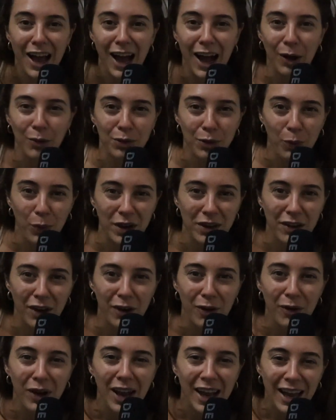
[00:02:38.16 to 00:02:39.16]
out the
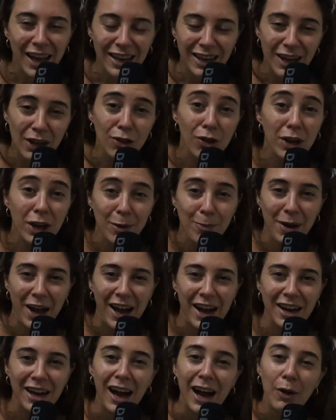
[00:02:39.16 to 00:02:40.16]
window. Now, looking
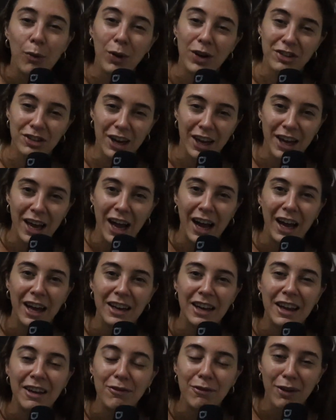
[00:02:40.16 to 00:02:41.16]
back, I wish I
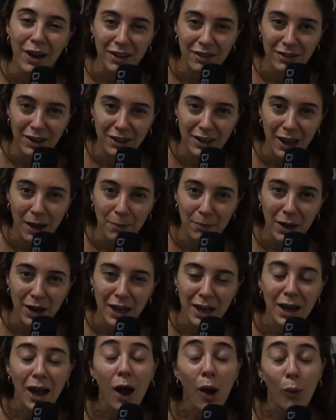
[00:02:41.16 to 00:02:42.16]
had invested that
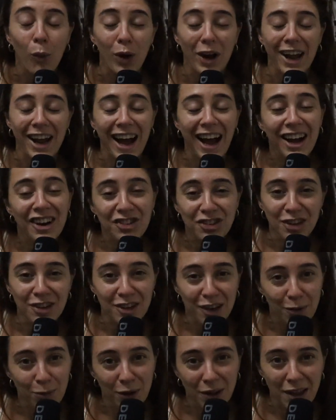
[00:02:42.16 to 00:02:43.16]
money. What I actually
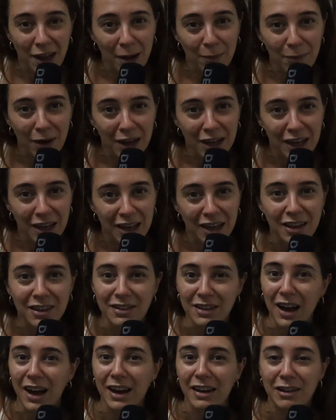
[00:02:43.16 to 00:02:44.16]
did with that money
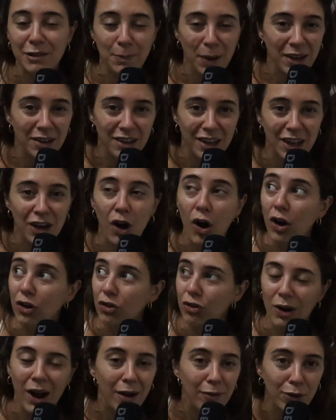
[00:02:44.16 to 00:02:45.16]
is I spent it on
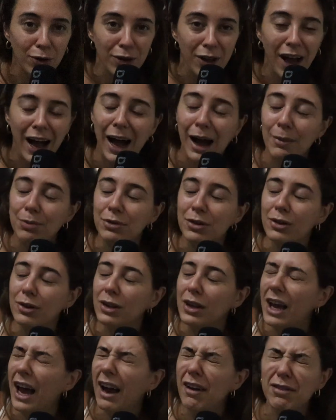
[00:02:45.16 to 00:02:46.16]
travel,
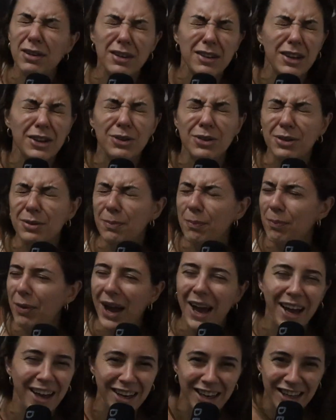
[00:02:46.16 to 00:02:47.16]
absolutely every single
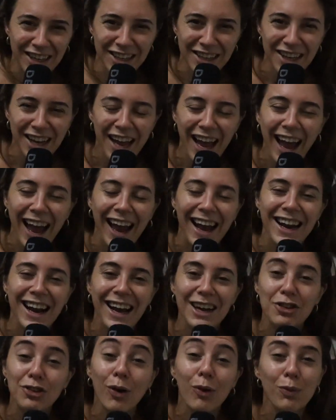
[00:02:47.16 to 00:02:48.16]
penny. And
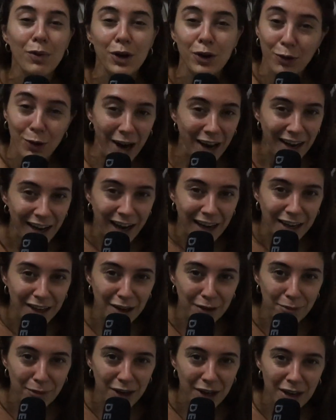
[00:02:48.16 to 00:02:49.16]
I don't regret
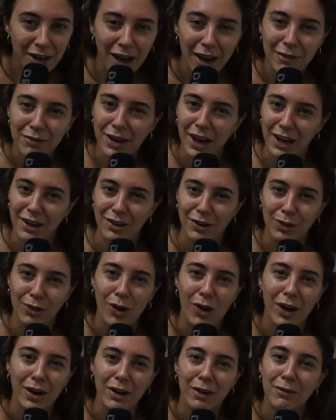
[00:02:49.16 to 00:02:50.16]
any of it. I've gained a
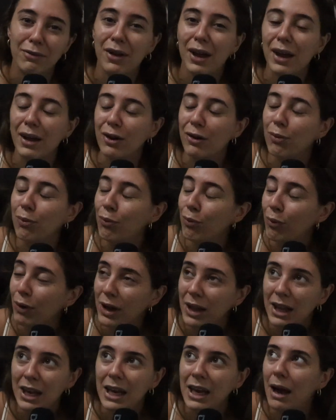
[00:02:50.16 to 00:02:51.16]
lot of
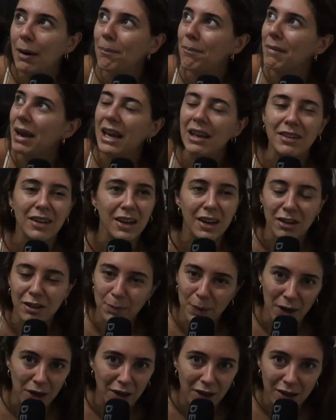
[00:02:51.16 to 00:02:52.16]
really amazing
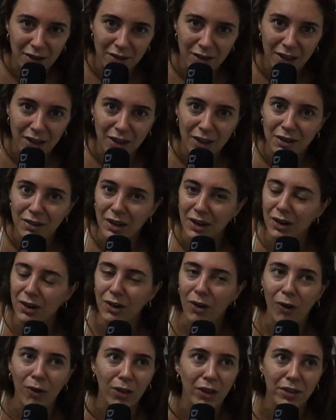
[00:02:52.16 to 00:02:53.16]
experiences and
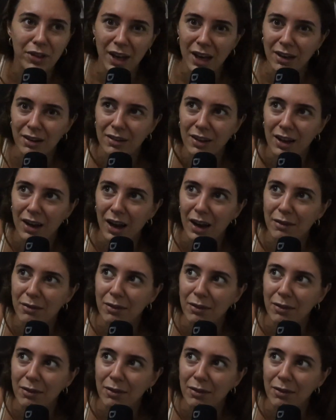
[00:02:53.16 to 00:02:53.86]
all the things that